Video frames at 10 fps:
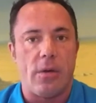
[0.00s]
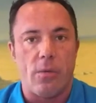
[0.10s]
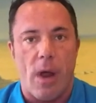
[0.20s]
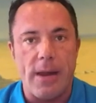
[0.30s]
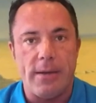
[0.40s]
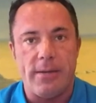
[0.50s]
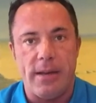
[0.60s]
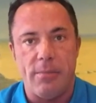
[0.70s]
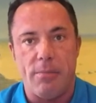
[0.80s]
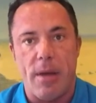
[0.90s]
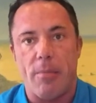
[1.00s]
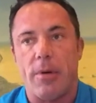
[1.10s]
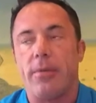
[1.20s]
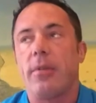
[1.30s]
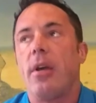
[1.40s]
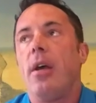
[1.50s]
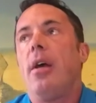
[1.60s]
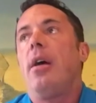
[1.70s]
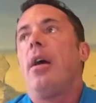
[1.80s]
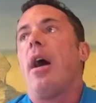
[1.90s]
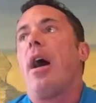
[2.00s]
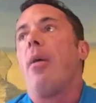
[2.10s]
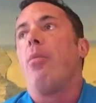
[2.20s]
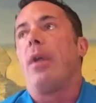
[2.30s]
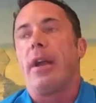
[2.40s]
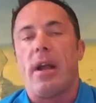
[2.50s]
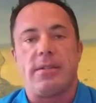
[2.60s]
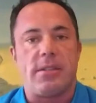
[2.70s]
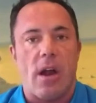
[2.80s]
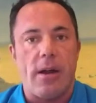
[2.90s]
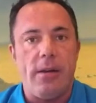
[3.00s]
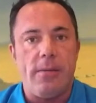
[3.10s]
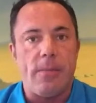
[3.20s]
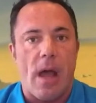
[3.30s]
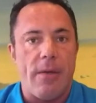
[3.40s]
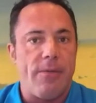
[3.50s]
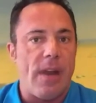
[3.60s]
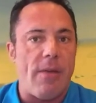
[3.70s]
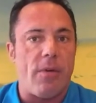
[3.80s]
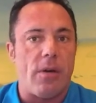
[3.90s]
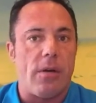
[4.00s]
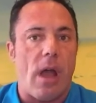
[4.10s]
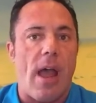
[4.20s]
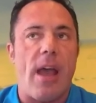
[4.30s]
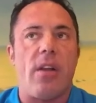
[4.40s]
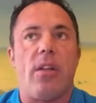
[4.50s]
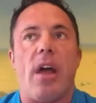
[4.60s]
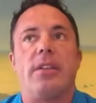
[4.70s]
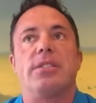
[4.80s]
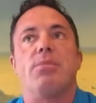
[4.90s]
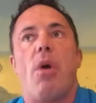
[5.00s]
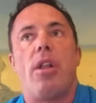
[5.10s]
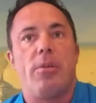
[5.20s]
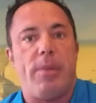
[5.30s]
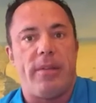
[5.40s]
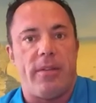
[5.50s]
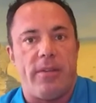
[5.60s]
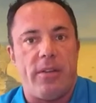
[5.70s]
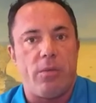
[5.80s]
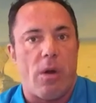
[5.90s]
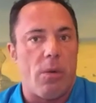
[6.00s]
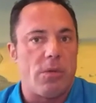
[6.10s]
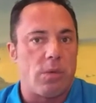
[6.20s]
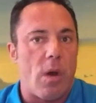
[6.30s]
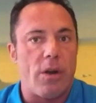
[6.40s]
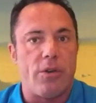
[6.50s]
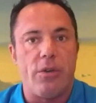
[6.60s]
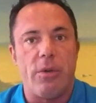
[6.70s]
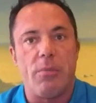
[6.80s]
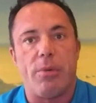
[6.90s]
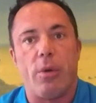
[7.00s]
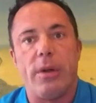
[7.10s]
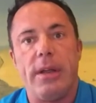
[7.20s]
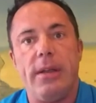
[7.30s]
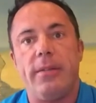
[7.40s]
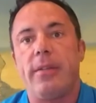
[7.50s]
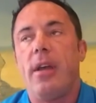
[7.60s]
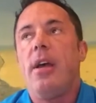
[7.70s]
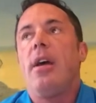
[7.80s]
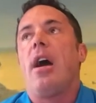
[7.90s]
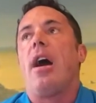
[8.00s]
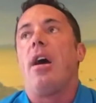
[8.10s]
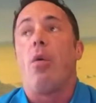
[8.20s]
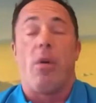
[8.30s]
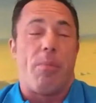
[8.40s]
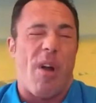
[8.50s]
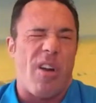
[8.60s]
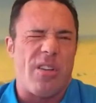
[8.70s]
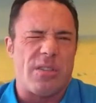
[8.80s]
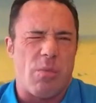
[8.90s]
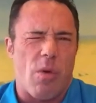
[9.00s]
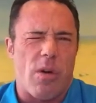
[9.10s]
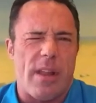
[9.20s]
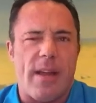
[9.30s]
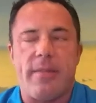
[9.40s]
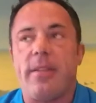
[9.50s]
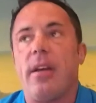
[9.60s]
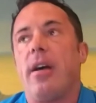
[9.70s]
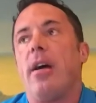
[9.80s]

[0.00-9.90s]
the right team members. When I got started, I had a lot of smaller businesses where it was 1 or 2 employees or partners more or less